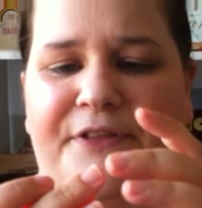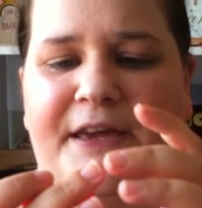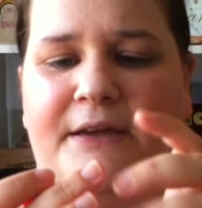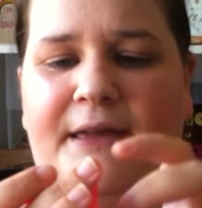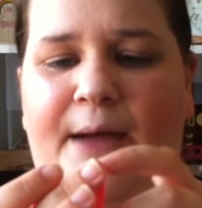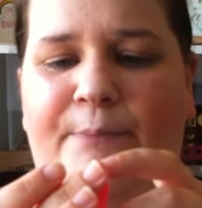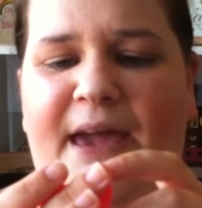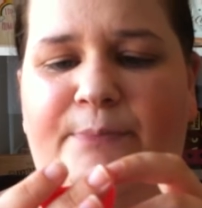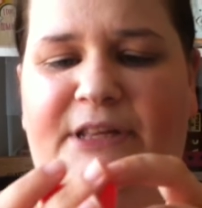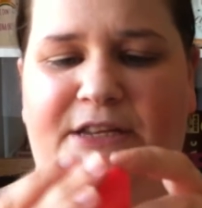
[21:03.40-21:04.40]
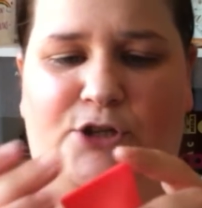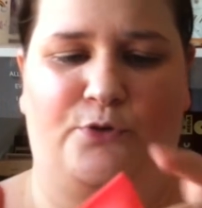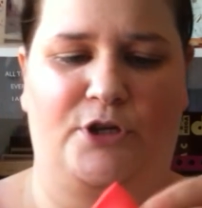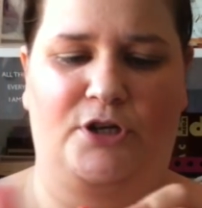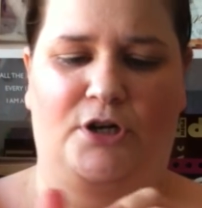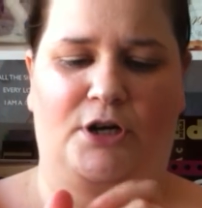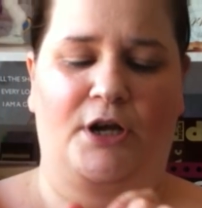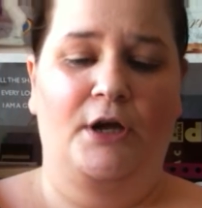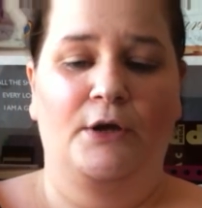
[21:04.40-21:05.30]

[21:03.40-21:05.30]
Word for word: I think. Yeah, Maybelline, New York.